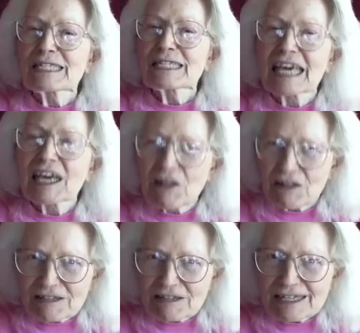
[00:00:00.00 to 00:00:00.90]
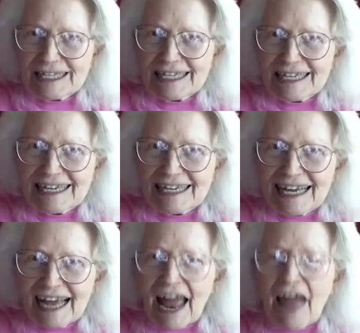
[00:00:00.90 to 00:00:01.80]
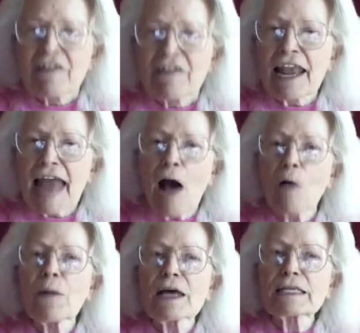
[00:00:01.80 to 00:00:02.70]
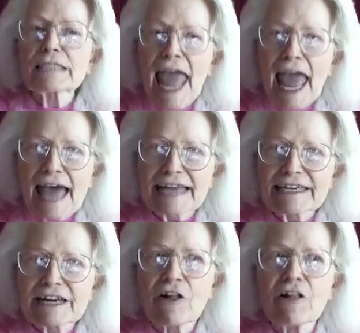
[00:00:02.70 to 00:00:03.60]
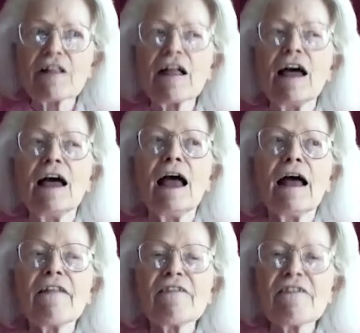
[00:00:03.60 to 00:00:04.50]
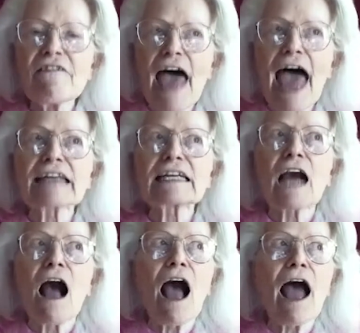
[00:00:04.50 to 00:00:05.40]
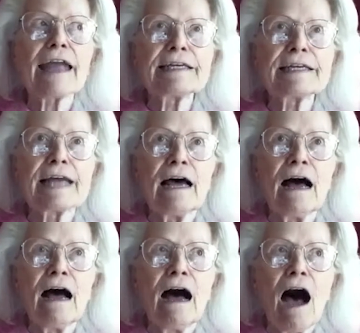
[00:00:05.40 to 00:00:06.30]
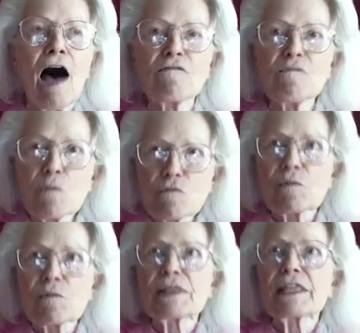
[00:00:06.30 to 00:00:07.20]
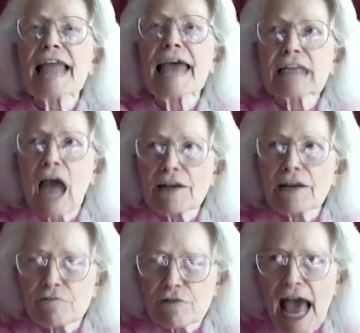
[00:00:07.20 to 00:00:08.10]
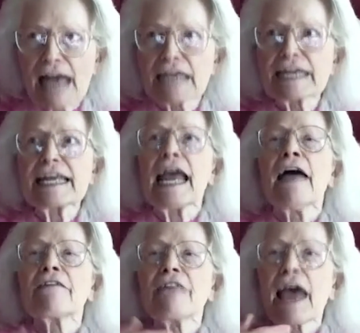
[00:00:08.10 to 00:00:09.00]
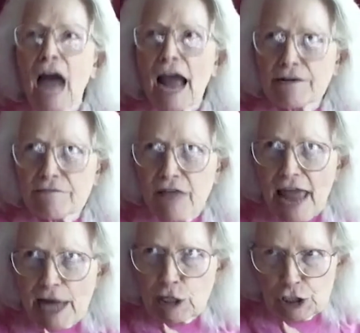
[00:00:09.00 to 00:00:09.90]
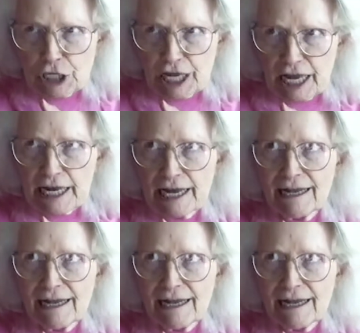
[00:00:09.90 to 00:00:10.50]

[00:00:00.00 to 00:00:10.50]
skills that help us handle that kind of movement, that kind of reality, that kind of energy?